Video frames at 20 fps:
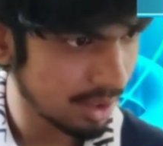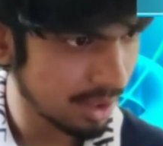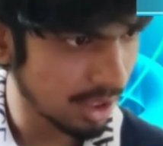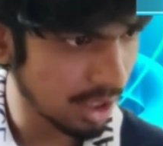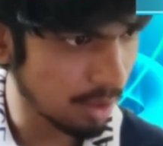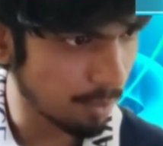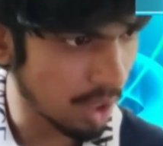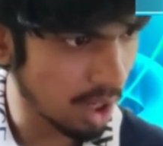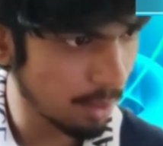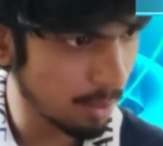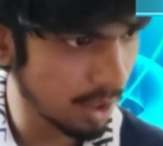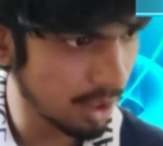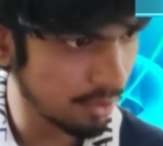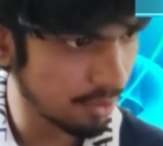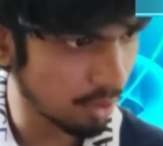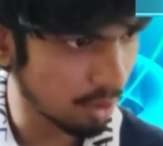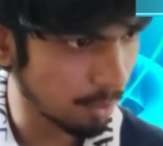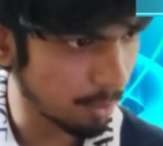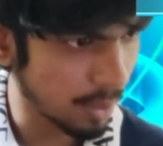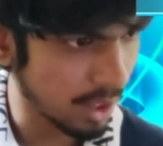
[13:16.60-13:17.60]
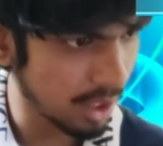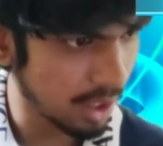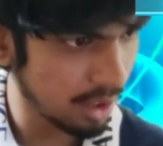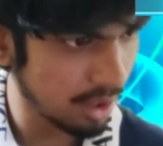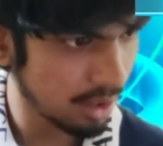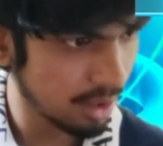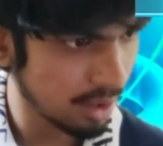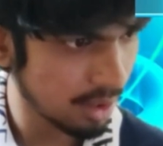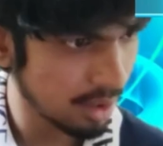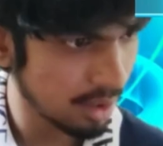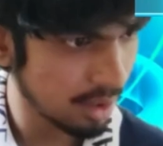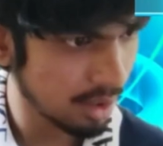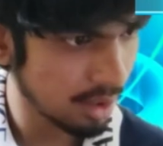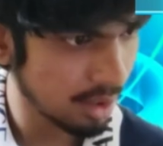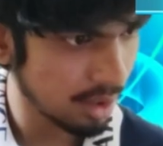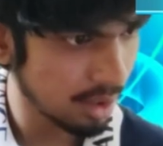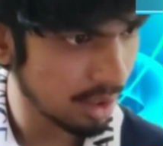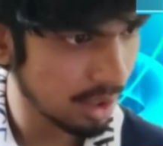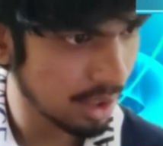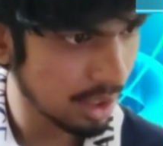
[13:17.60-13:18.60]
sigma by 4 pi
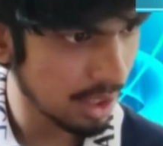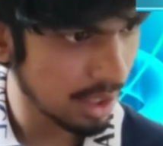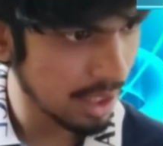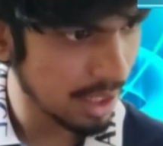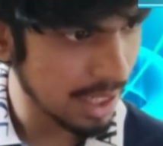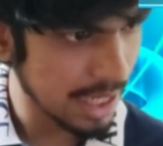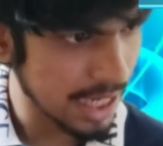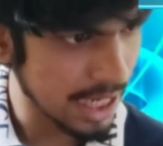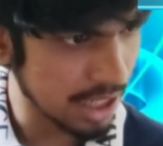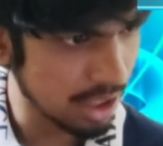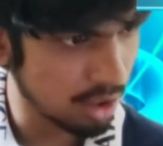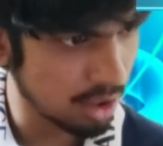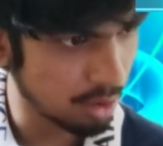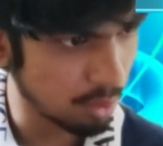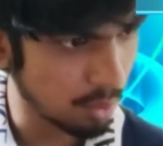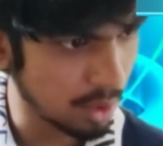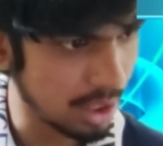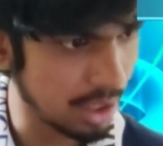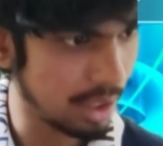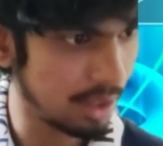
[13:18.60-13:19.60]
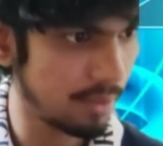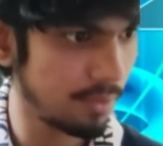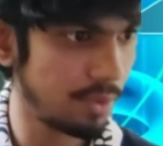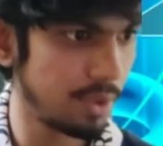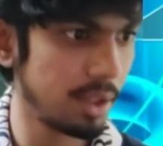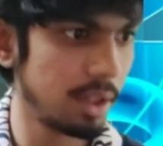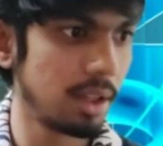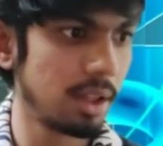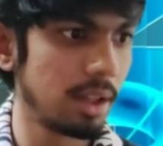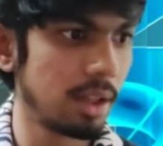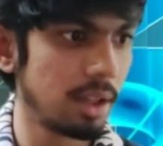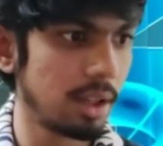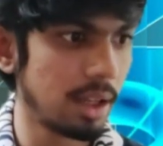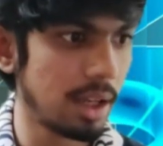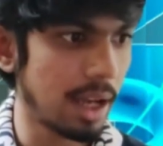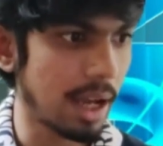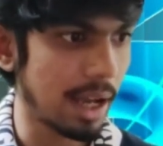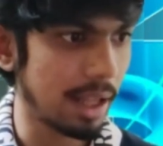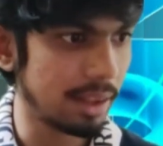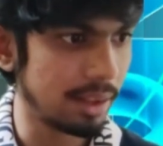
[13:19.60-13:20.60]
into E,
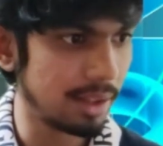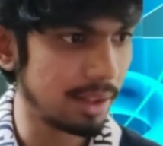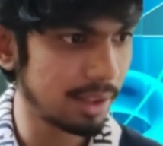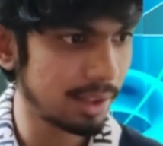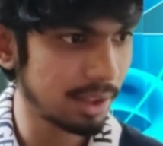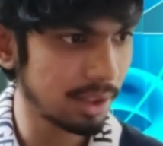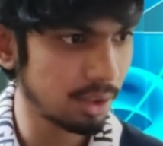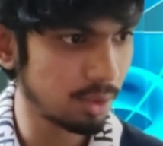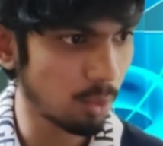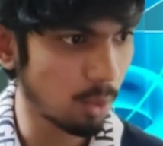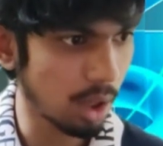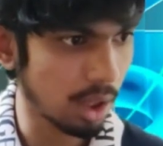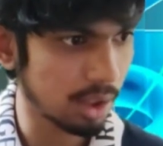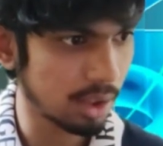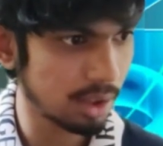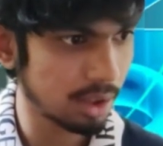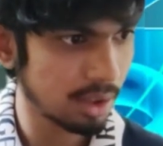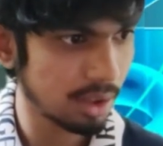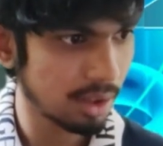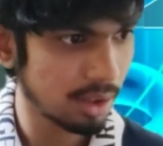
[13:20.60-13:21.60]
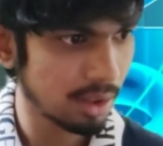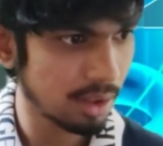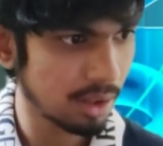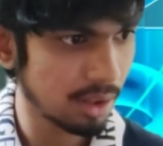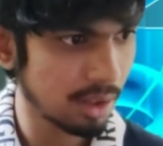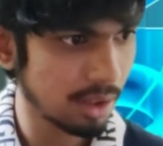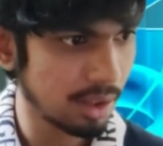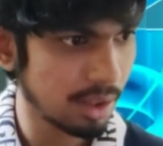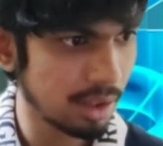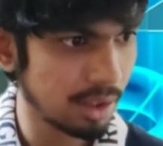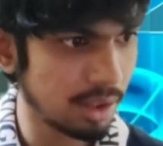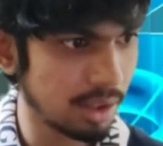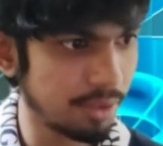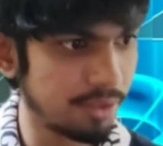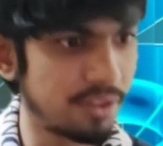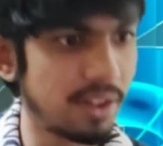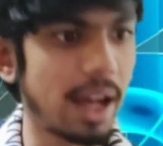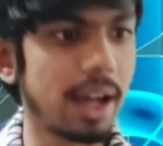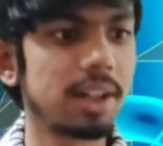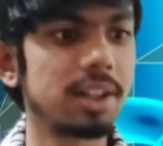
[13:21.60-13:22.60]
and this is what
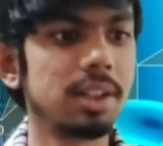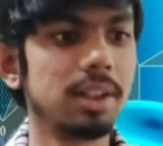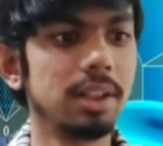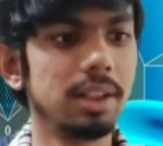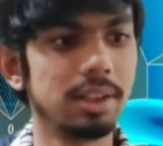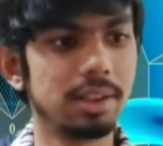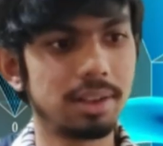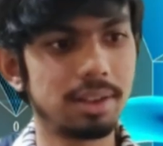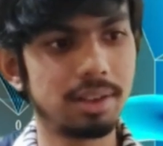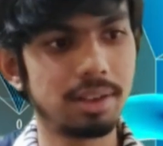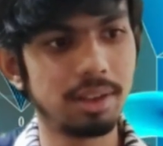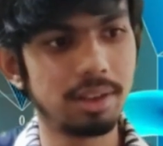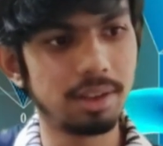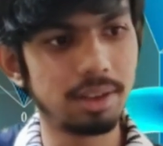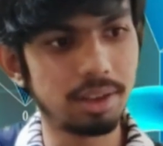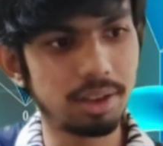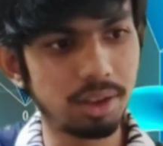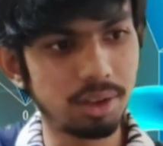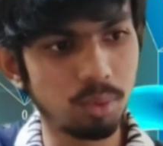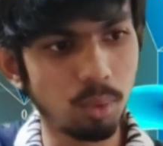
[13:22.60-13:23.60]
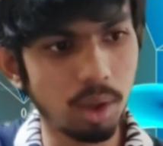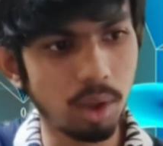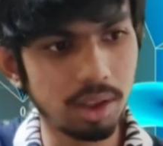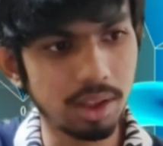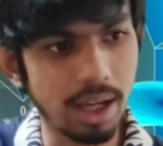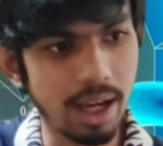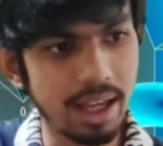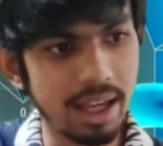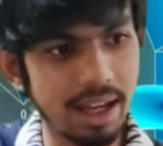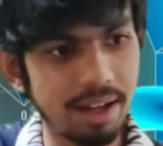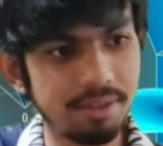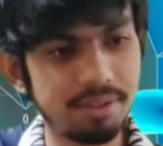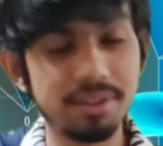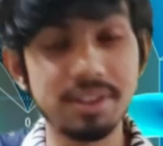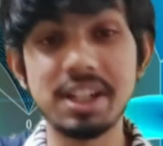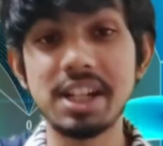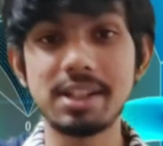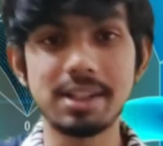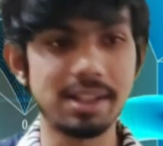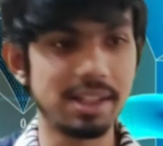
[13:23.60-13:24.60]
the fraction is. This is what I
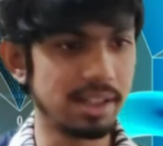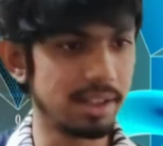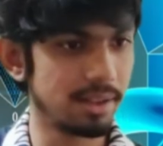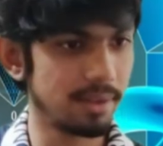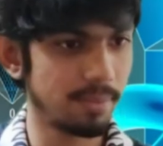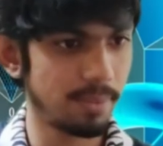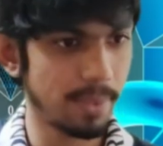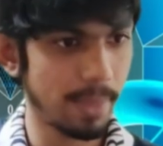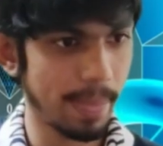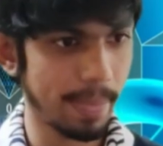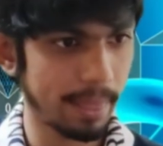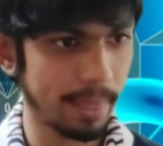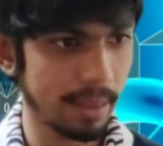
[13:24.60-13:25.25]
have written here,